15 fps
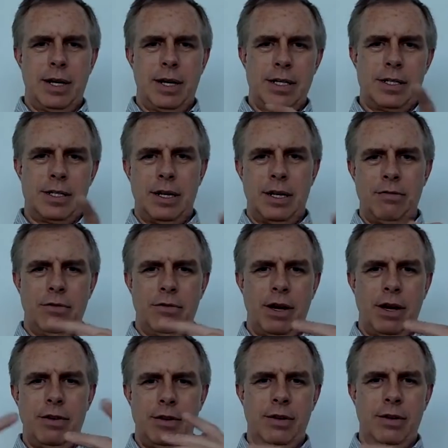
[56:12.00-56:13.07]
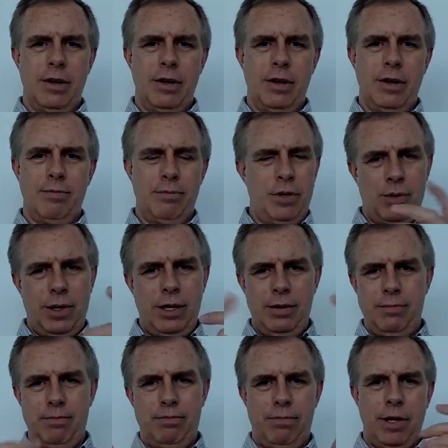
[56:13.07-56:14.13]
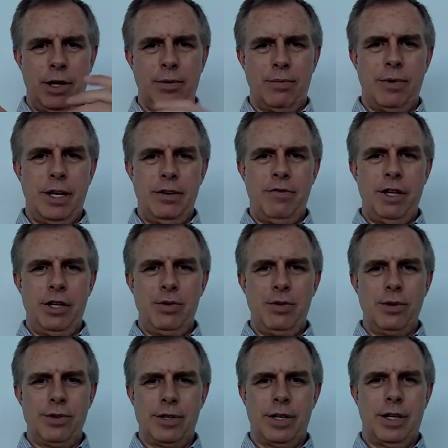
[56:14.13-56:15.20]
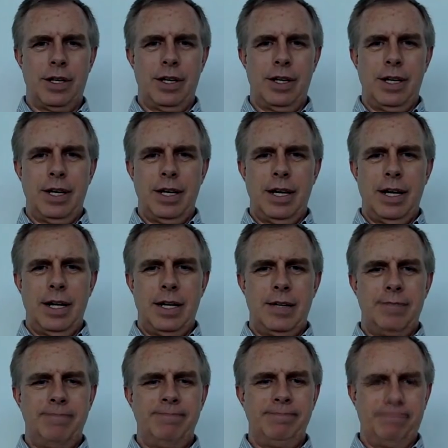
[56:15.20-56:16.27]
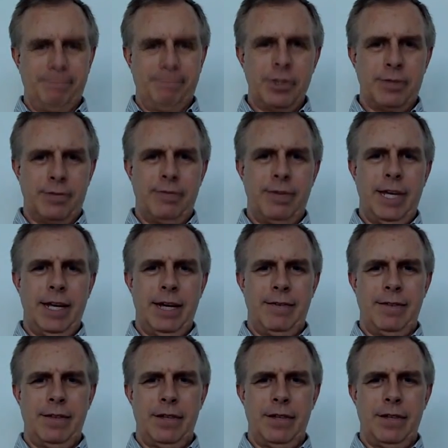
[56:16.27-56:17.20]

kind of send Raven or between individuals. Yeah.